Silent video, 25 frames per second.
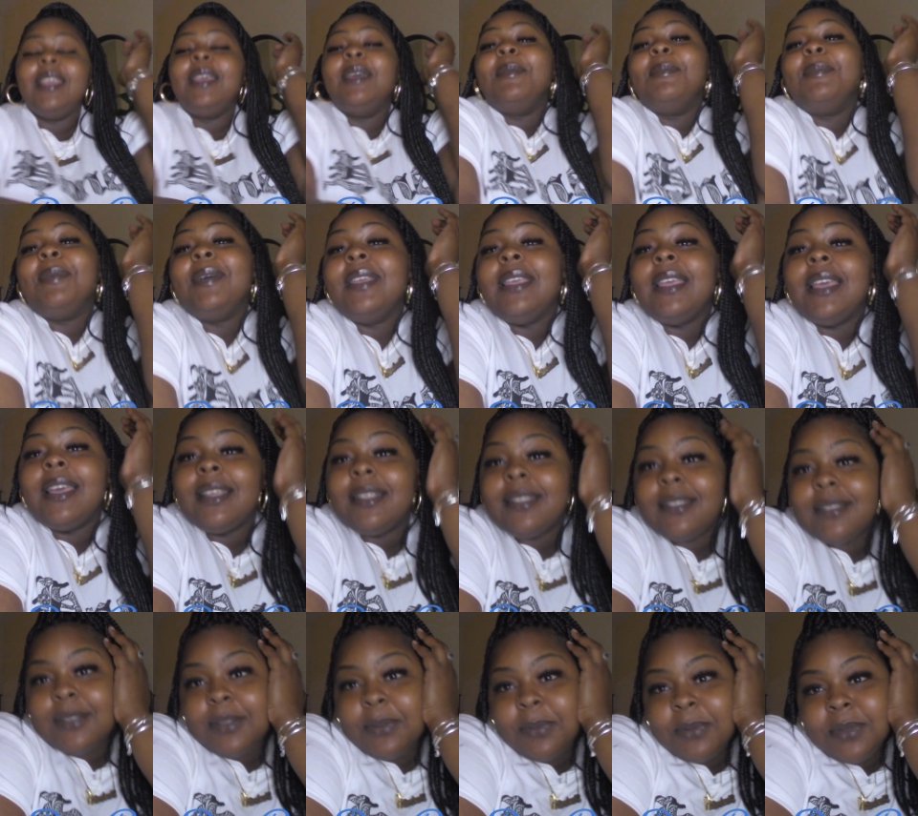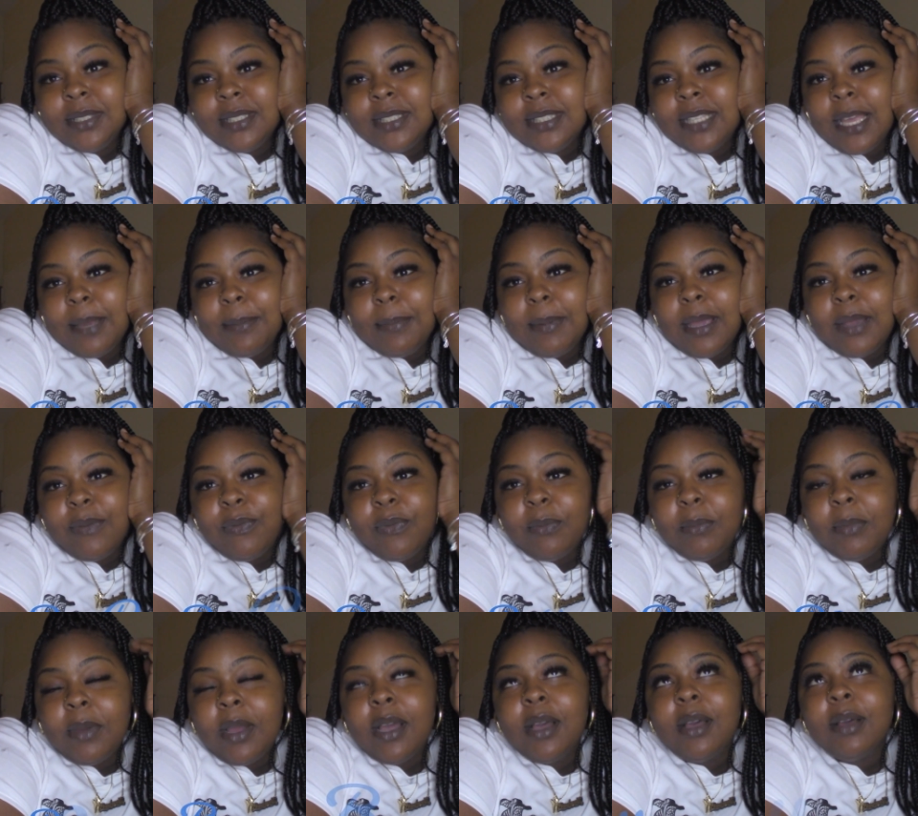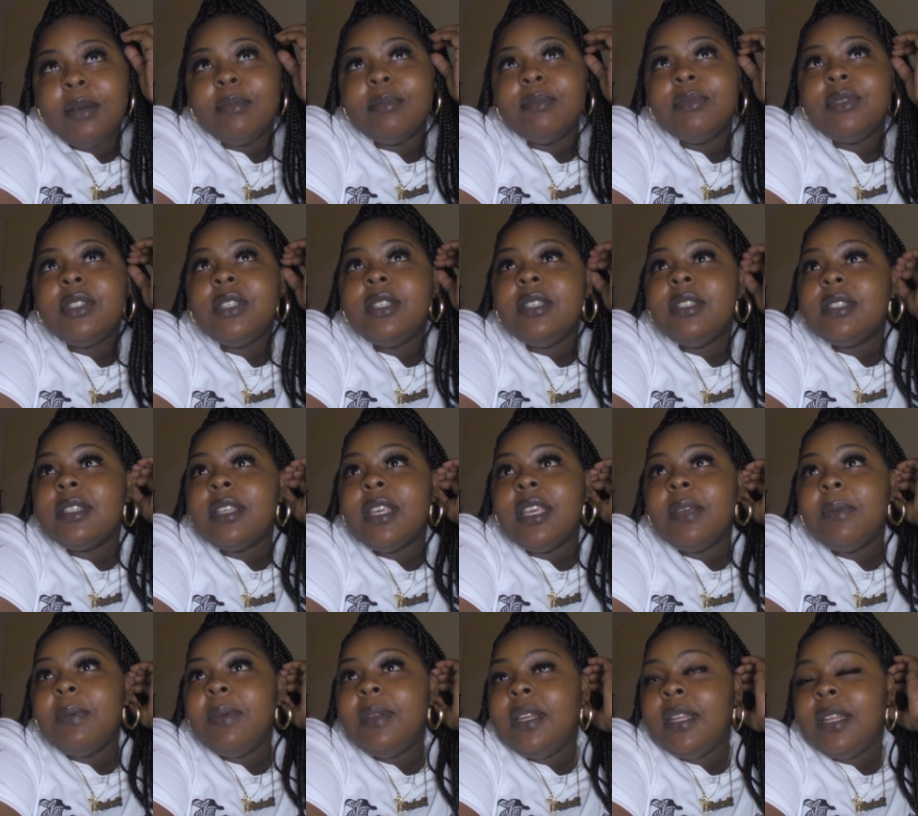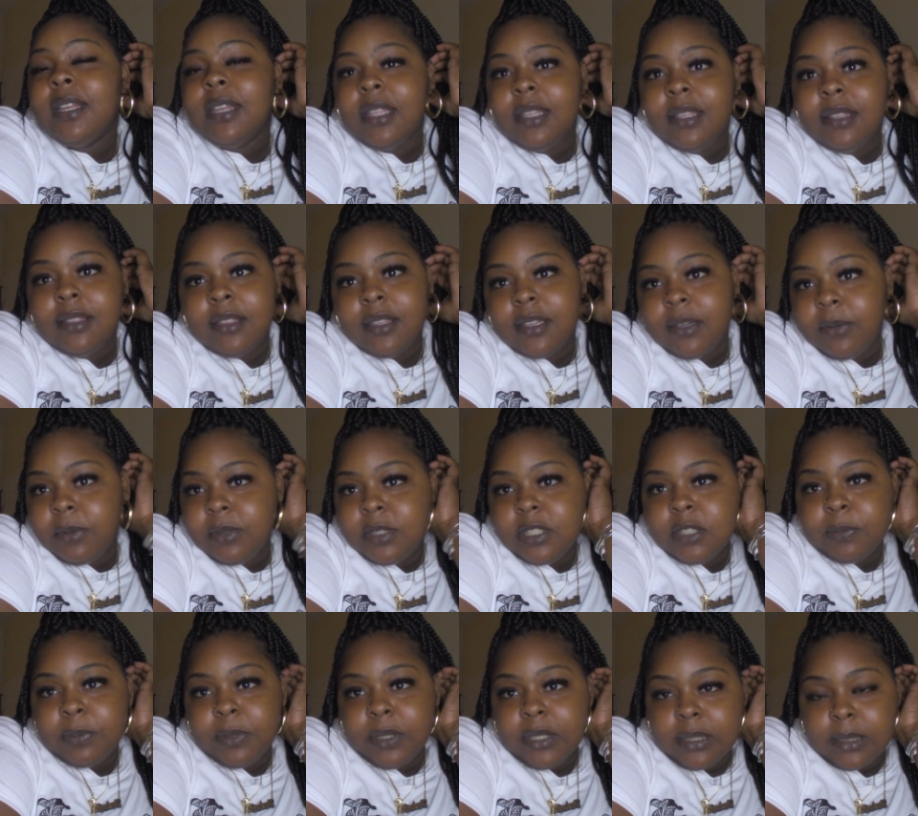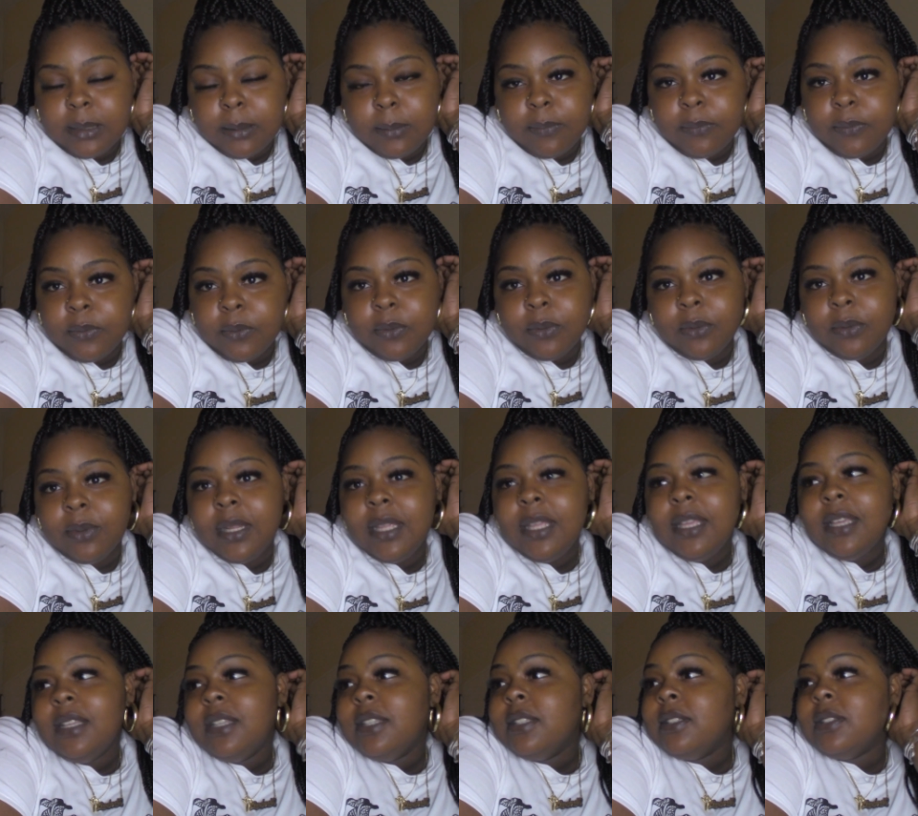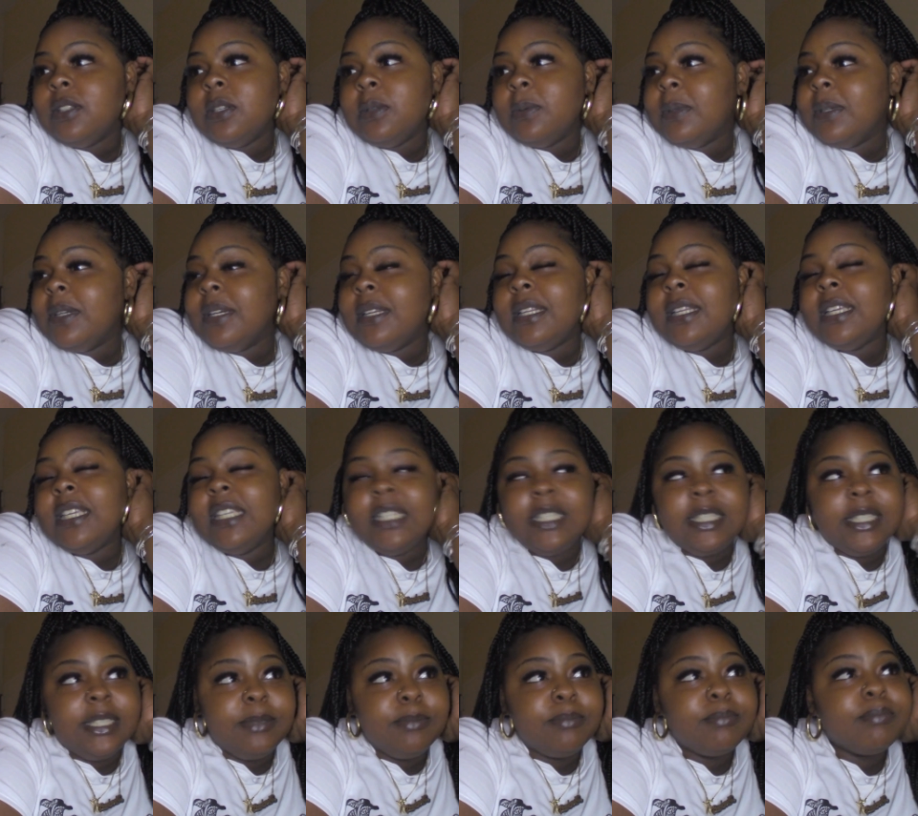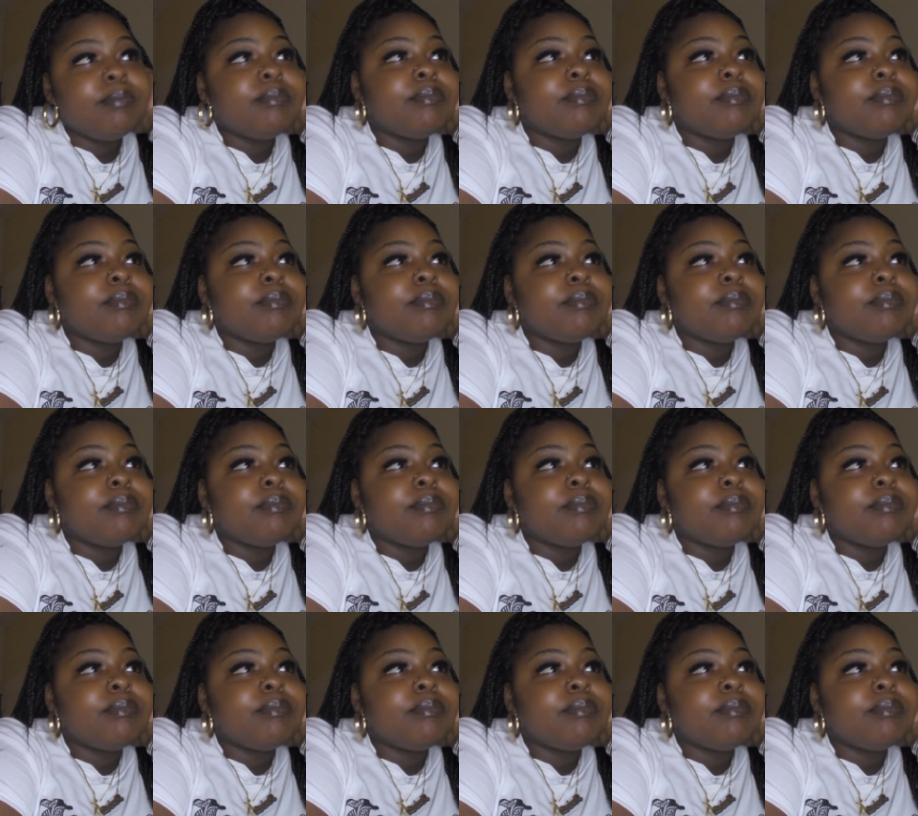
But yeah, so we just got back from um, Cheesecake. We didn't eat there. We just picked up food. So we're going to eat.